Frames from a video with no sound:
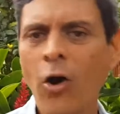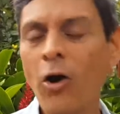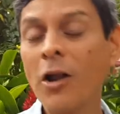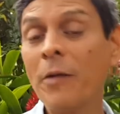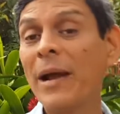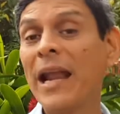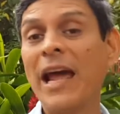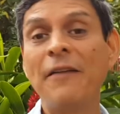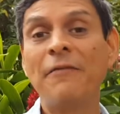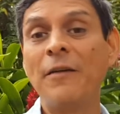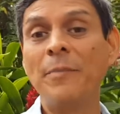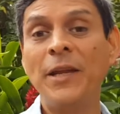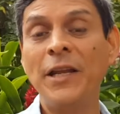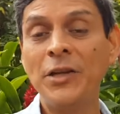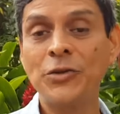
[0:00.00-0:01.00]
All of my life
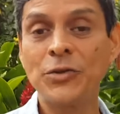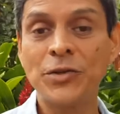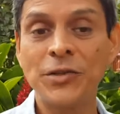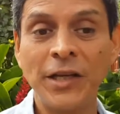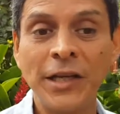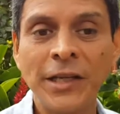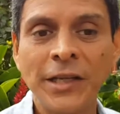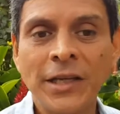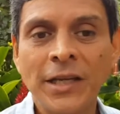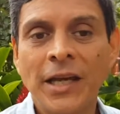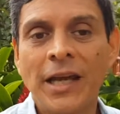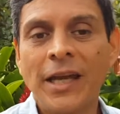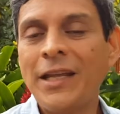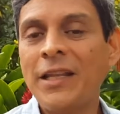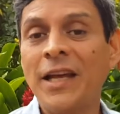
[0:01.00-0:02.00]
I've been interested
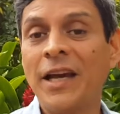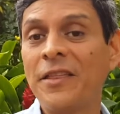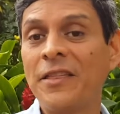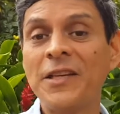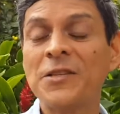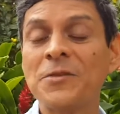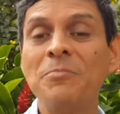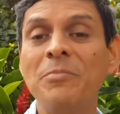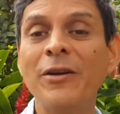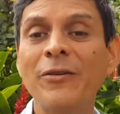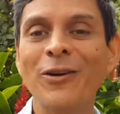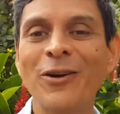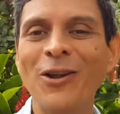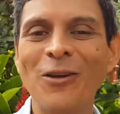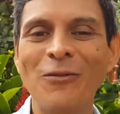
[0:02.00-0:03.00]
in this
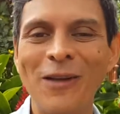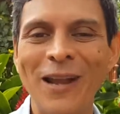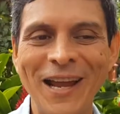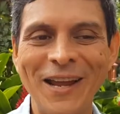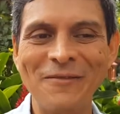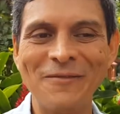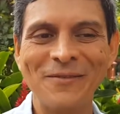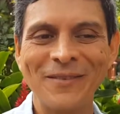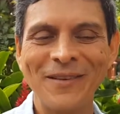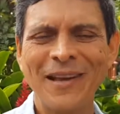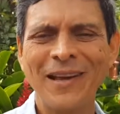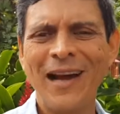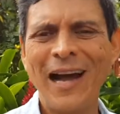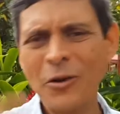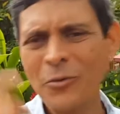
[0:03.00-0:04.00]
miracle of life.
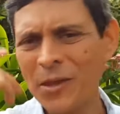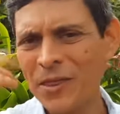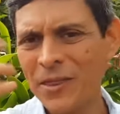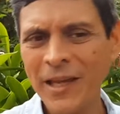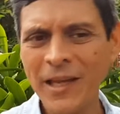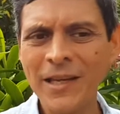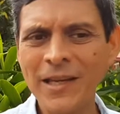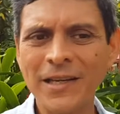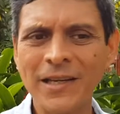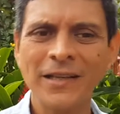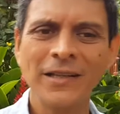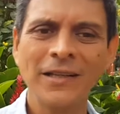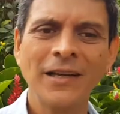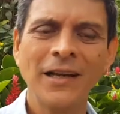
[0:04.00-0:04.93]
How do we think?